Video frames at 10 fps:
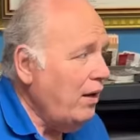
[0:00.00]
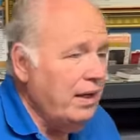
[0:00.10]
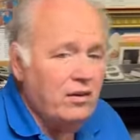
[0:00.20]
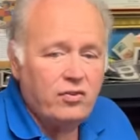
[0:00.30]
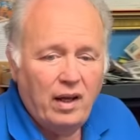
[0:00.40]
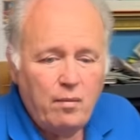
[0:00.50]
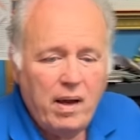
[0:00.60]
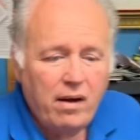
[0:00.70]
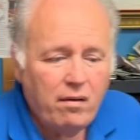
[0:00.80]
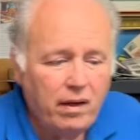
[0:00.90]
in the same
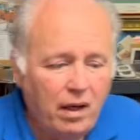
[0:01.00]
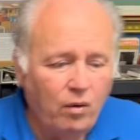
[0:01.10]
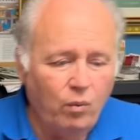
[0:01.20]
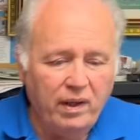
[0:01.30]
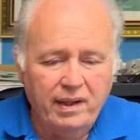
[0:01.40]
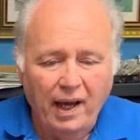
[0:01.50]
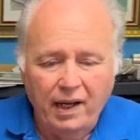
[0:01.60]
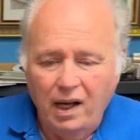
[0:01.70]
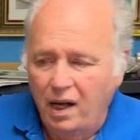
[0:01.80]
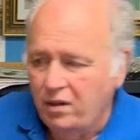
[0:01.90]
area with that
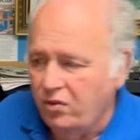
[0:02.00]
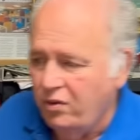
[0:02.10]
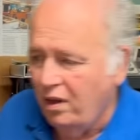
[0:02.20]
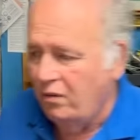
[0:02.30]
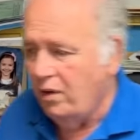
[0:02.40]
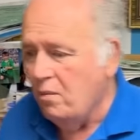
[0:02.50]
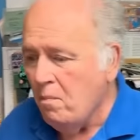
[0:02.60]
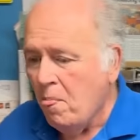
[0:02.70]
kind of silver,